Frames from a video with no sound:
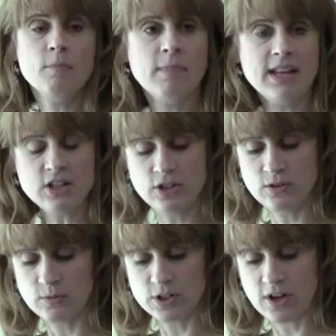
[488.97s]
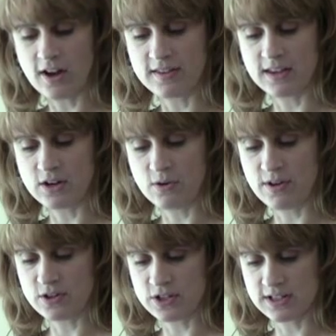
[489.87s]
Men, too, were taught that no
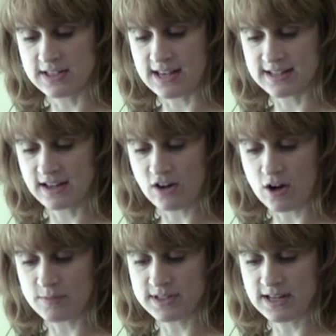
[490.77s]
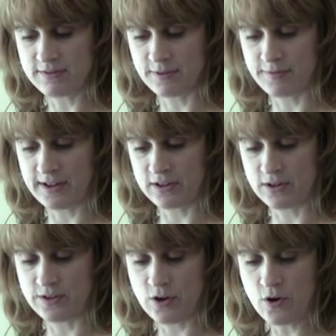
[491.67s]
other success can compensate for
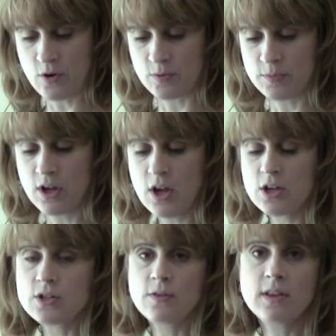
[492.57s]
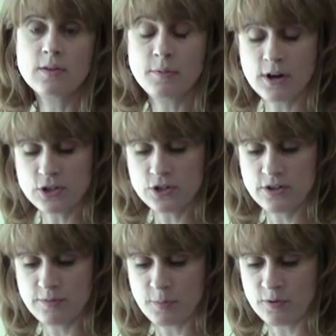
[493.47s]
failure in the home, so that the pressures
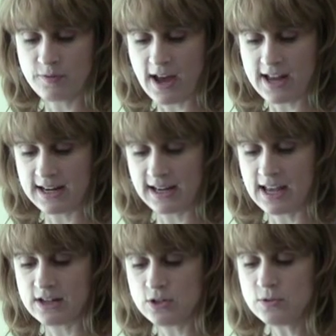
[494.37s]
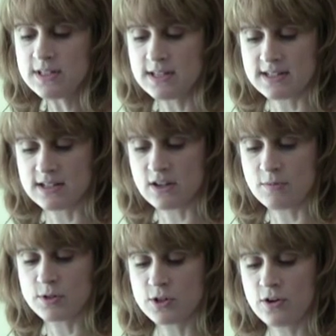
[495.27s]
of providing and new insistence
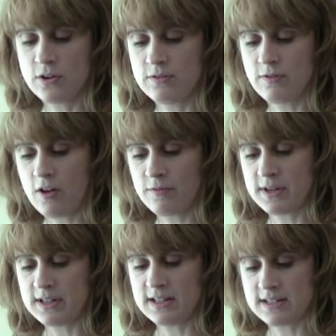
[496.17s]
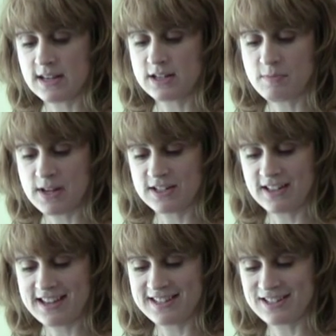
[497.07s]
on paternal involvement in
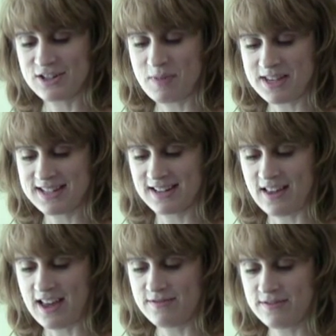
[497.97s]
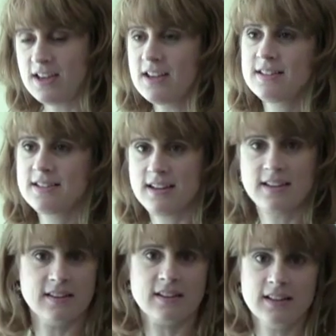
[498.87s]
sentimentalized domestic life, see
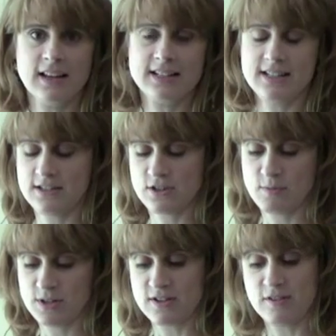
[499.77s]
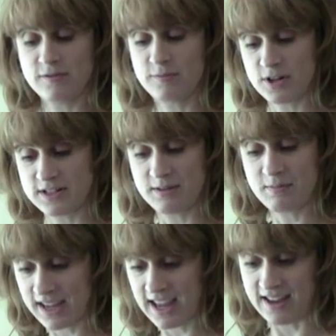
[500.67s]
the collected sermons of President
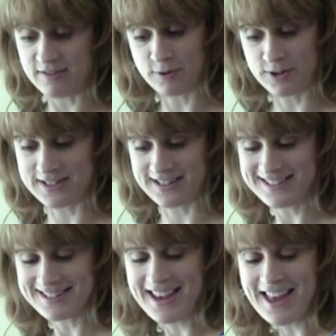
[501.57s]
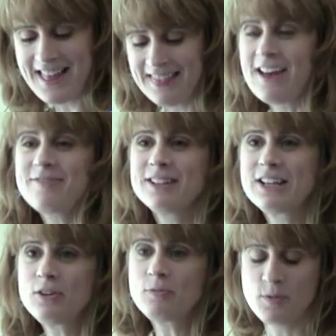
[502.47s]
McKay, for instance, left
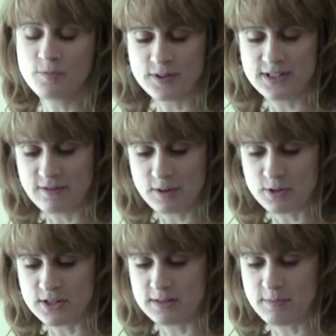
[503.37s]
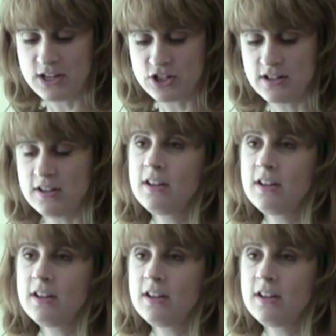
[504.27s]
little room for civic participation.